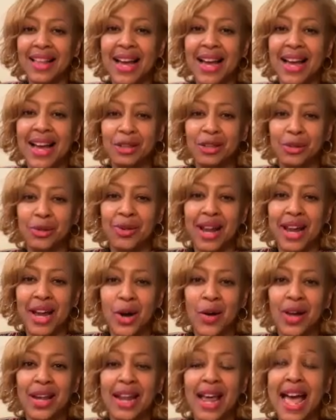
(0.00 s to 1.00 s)
Lunel,
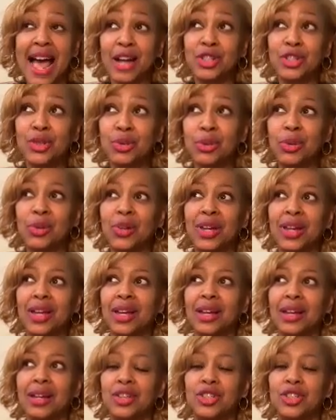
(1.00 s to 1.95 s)
and actually,